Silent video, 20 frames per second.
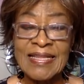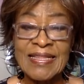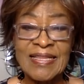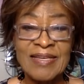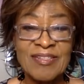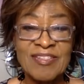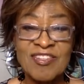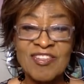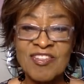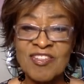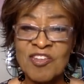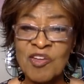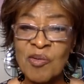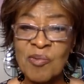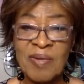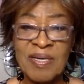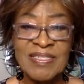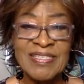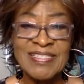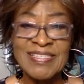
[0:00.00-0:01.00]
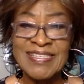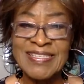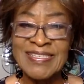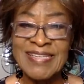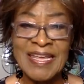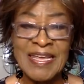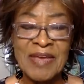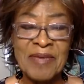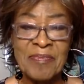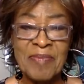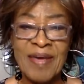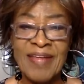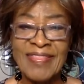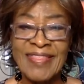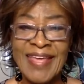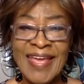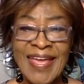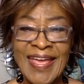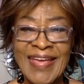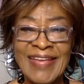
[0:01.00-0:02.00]
There's so much to say about
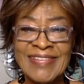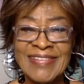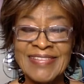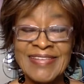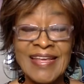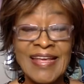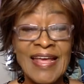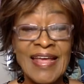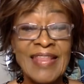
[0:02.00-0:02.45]
the hands.